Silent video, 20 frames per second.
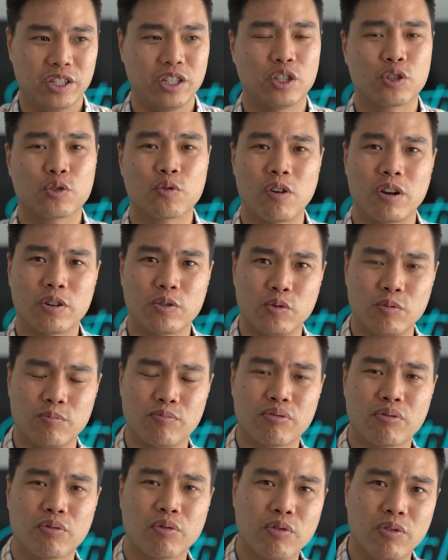trying to
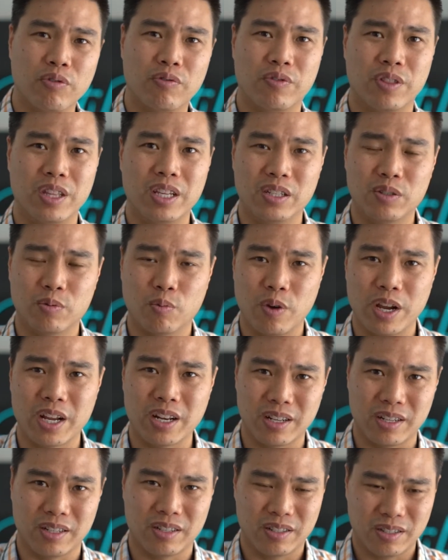improve this
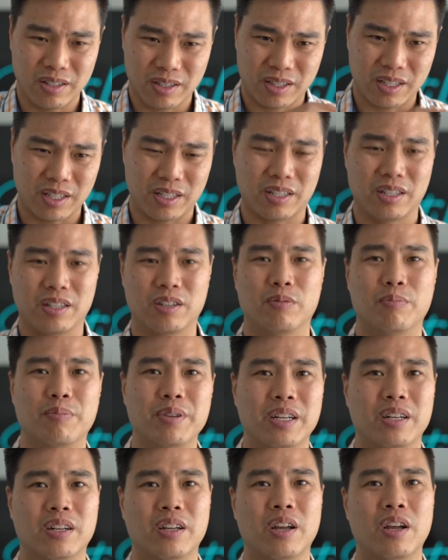weakness, just this little bit.